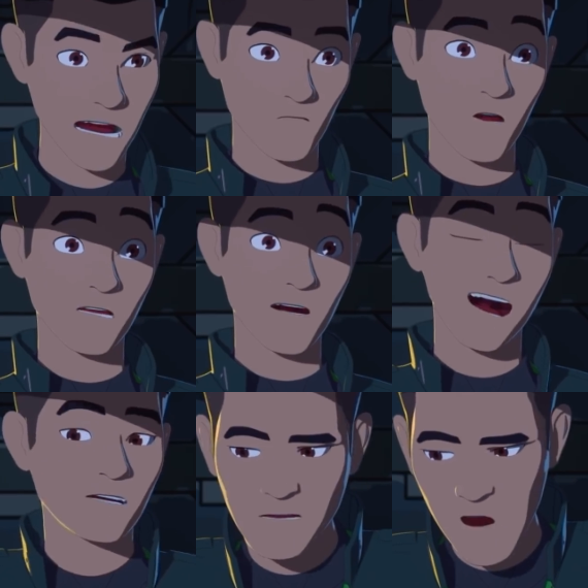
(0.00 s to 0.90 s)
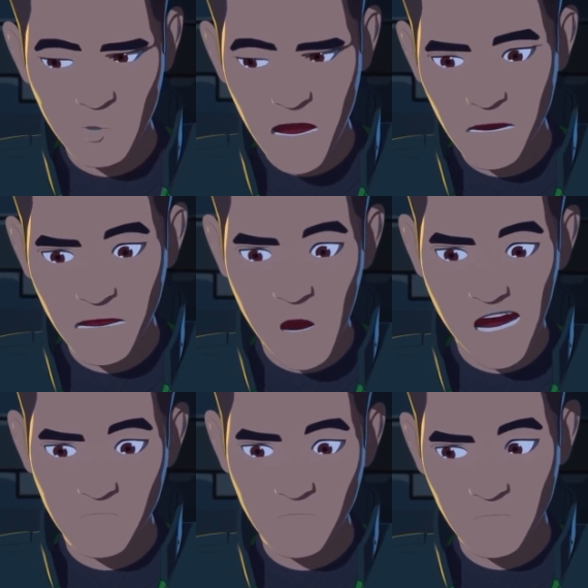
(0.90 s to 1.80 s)
Yeah, well, I didn't know that at the
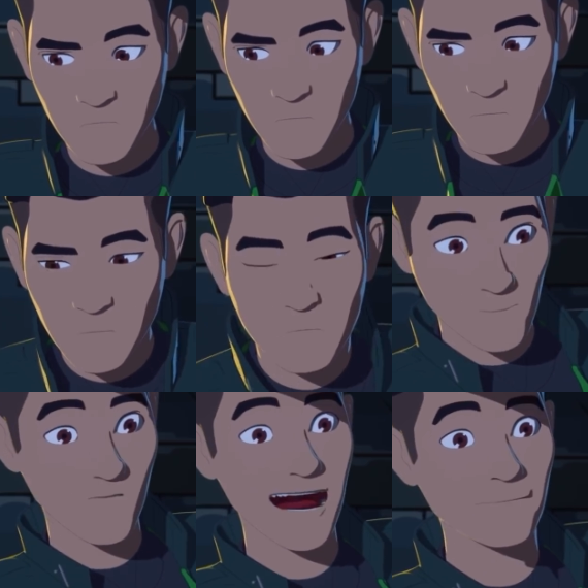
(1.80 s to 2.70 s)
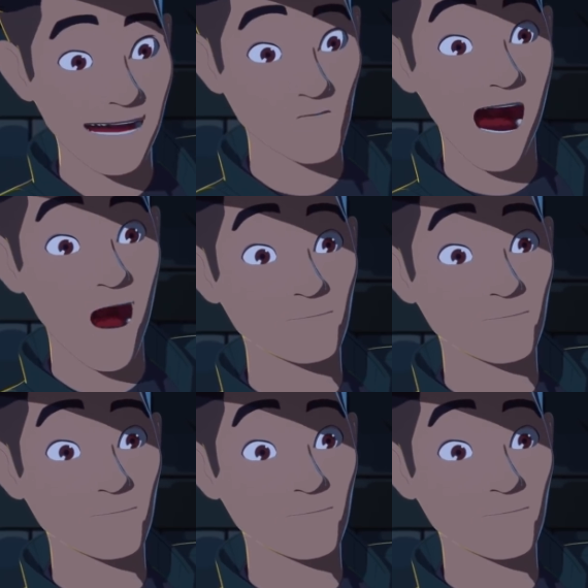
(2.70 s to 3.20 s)
time. But I'm working my way